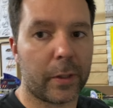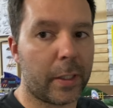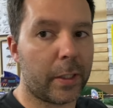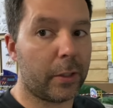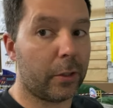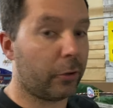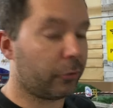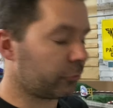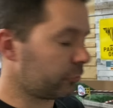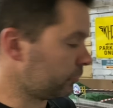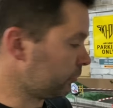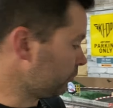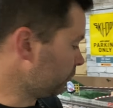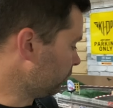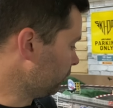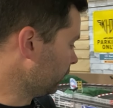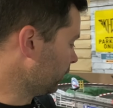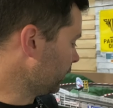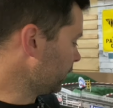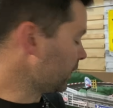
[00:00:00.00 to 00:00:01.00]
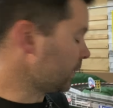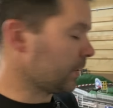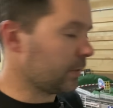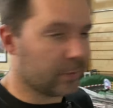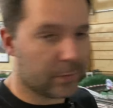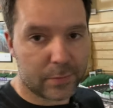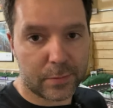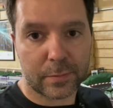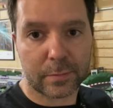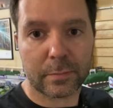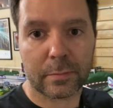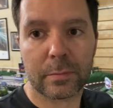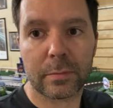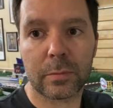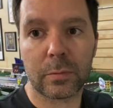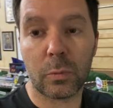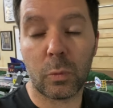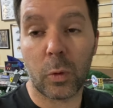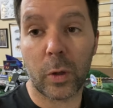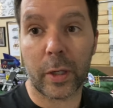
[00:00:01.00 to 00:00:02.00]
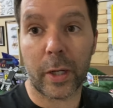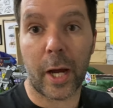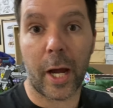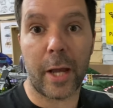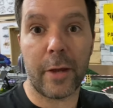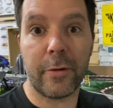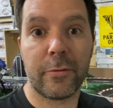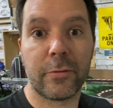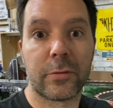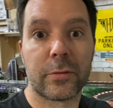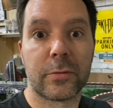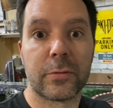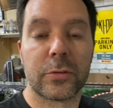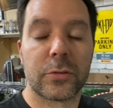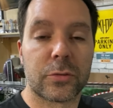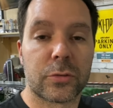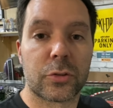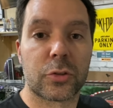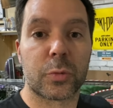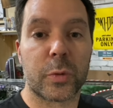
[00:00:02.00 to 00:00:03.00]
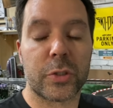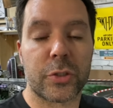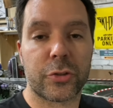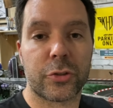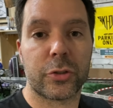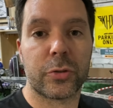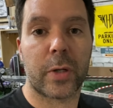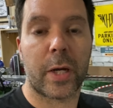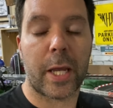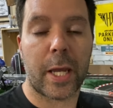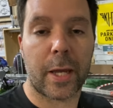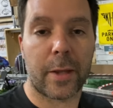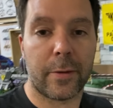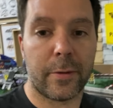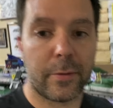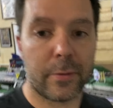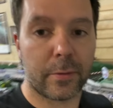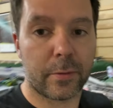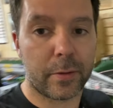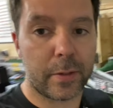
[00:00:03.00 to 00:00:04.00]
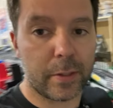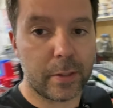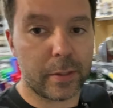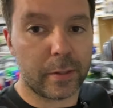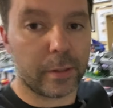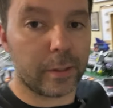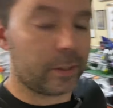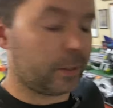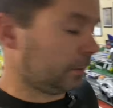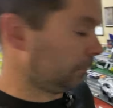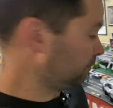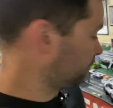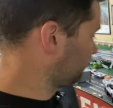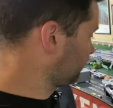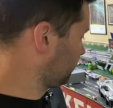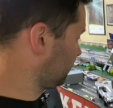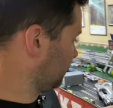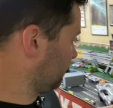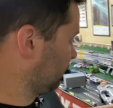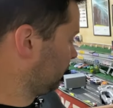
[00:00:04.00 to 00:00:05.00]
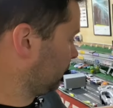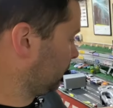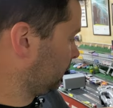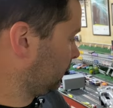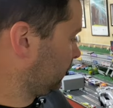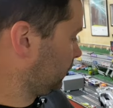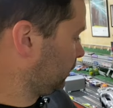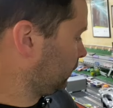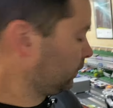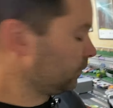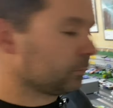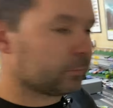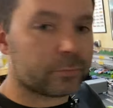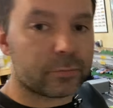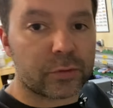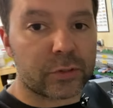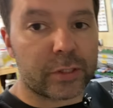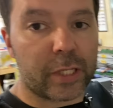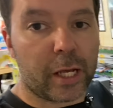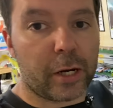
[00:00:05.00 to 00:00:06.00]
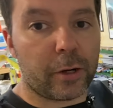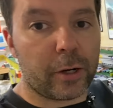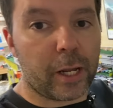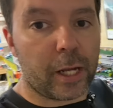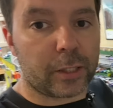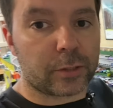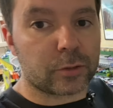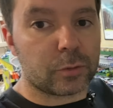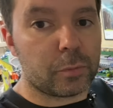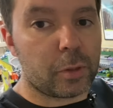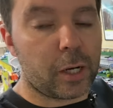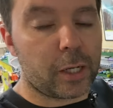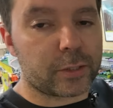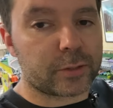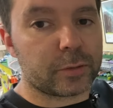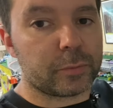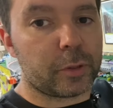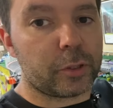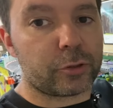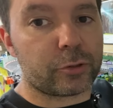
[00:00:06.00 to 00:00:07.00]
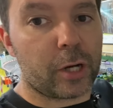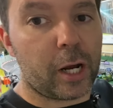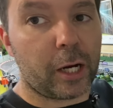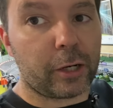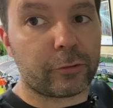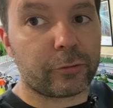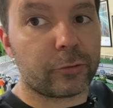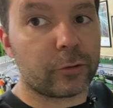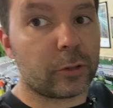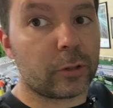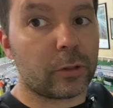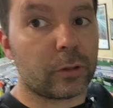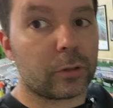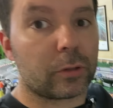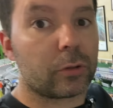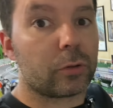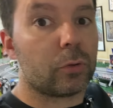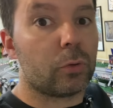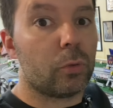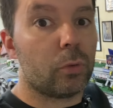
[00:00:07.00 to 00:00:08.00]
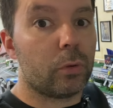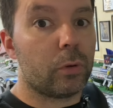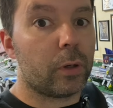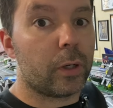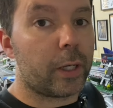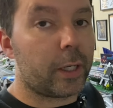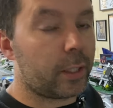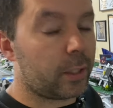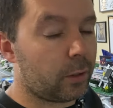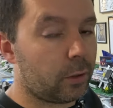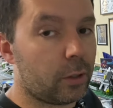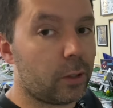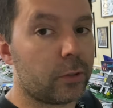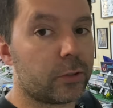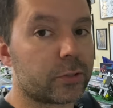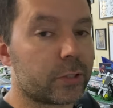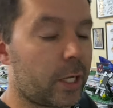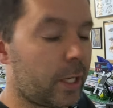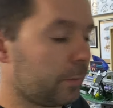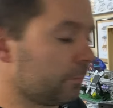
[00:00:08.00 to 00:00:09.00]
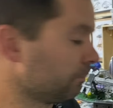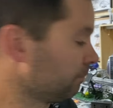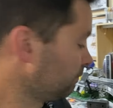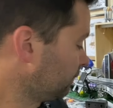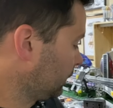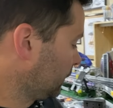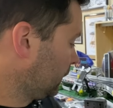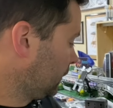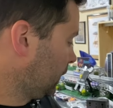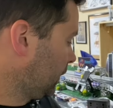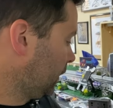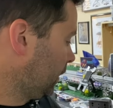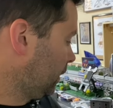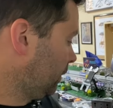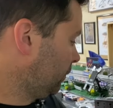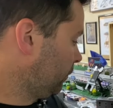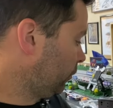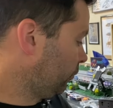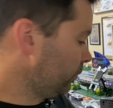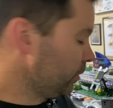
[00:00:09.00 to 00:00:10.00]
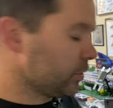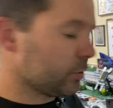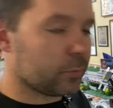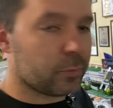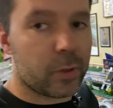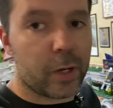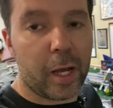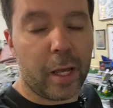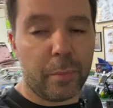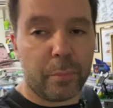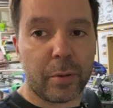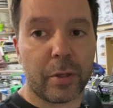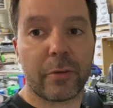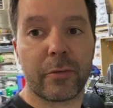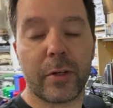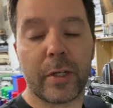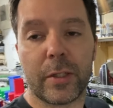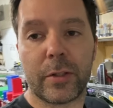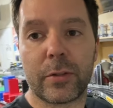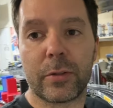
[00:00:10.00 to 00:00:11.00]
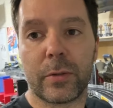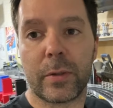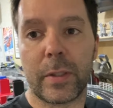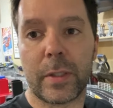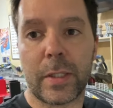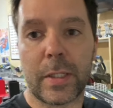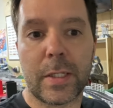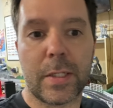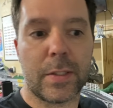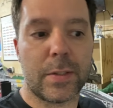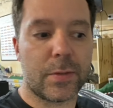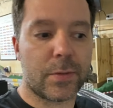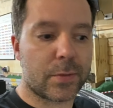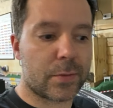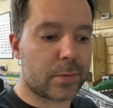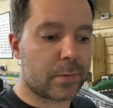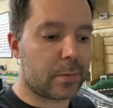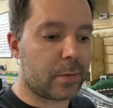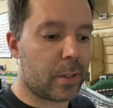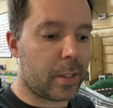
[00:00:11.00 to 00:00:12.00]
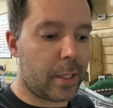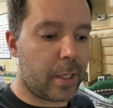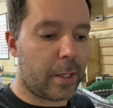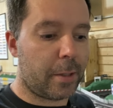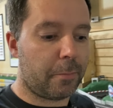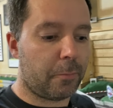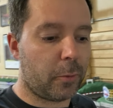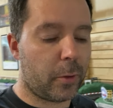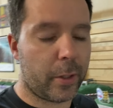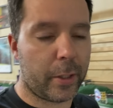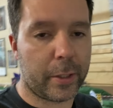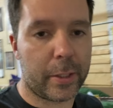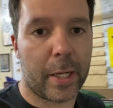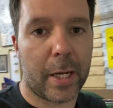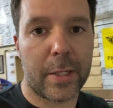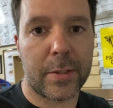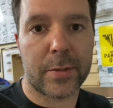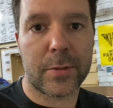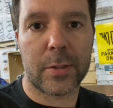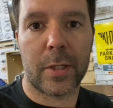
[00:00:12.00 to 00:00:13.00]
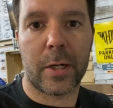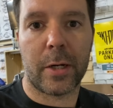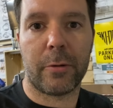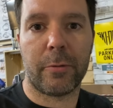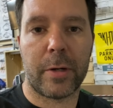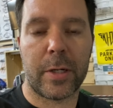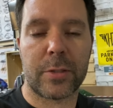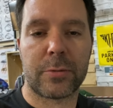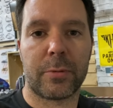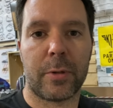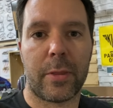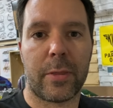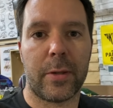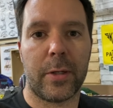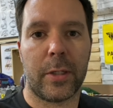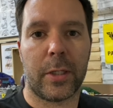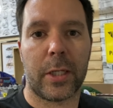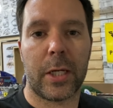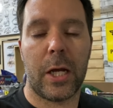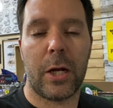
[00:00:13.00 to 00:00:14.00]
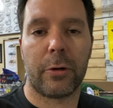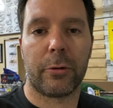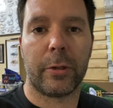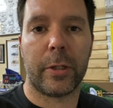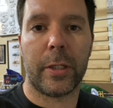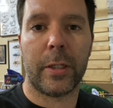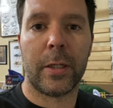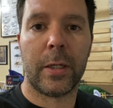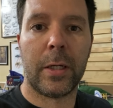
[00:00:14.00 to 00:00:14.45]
and the Ultra 4 is what I've switched to. I had the standard AxelBox on my track for quite a long time. The reason why I pivoted to it is one of the guys that I race with in Calgary